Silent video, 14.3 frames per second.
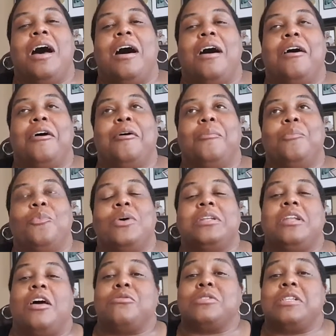Um, one
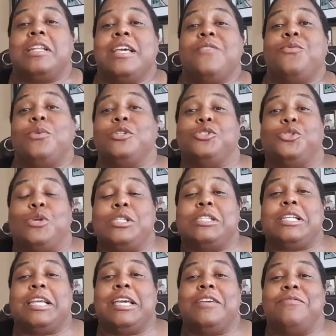long sleeve, one short
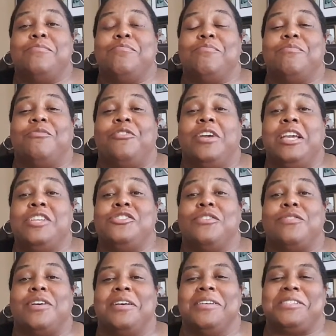sleeve for each
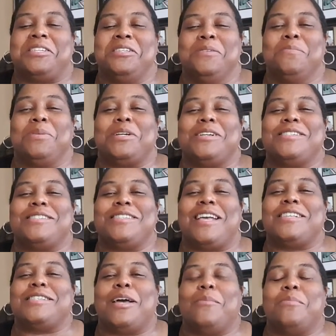of us because
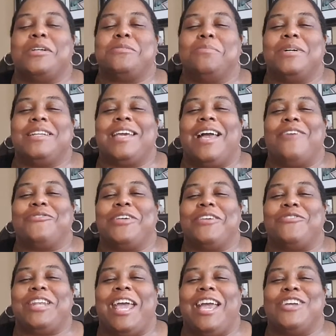that's how much money I've
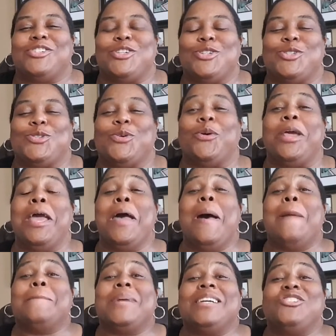given Ashley Stewart.
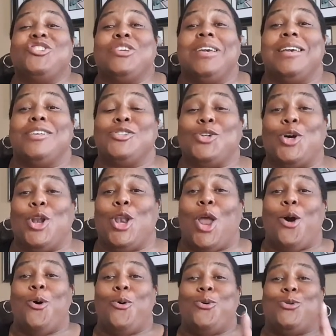But she is
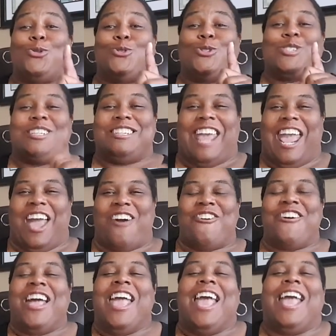closed
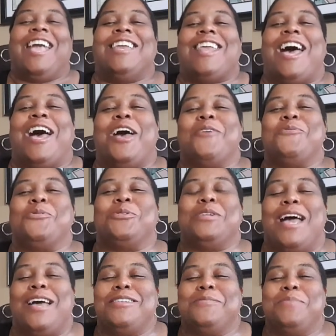now and I will
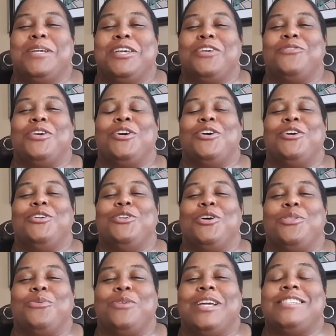not be giving her
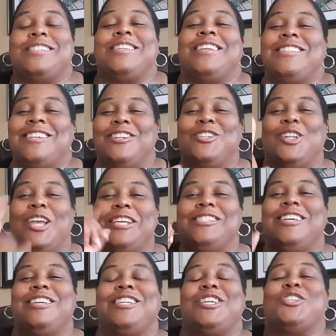another red cent unless
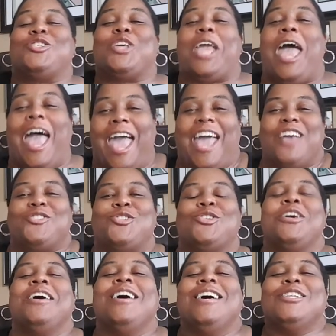it is cash.
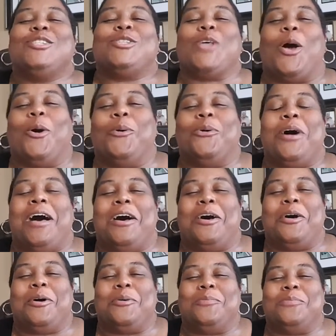So
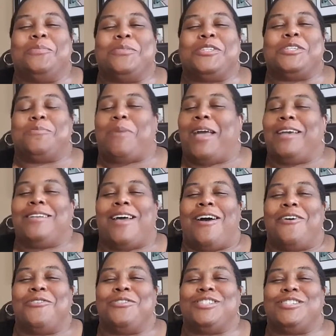um, she's paid
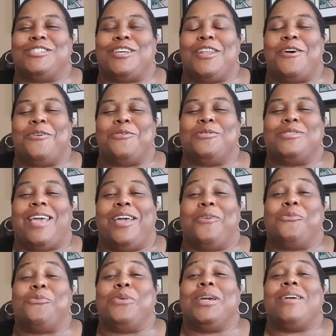off, she's closed,
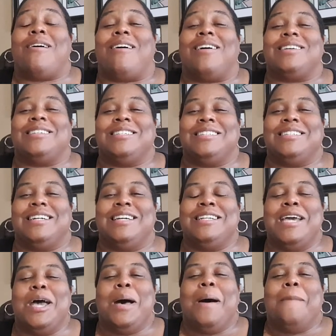and we are good.
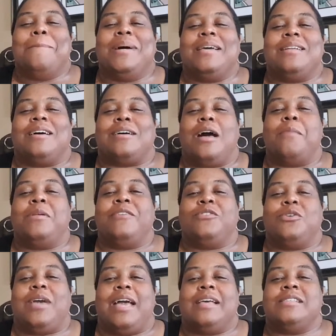But a couple of
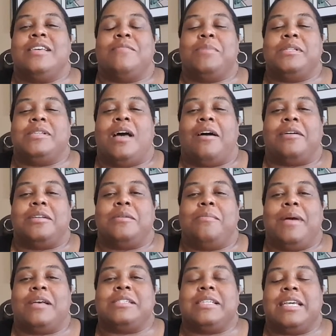you guys have been talking
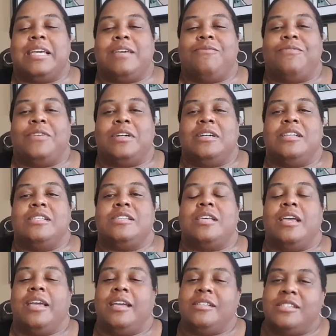about sinking funds
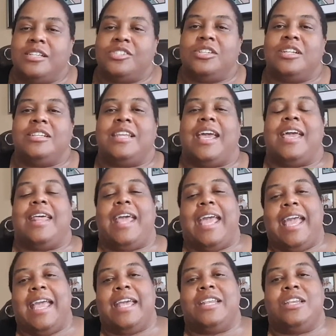and ditching the debt
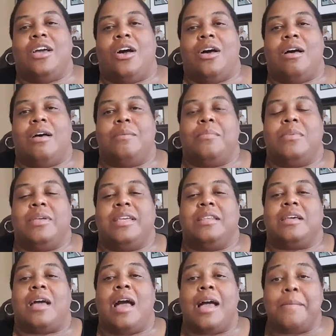and um, in
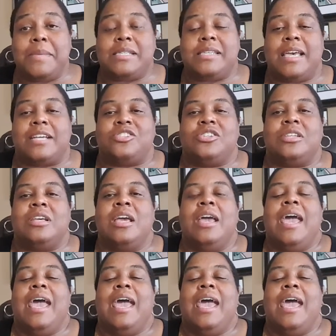the comment section.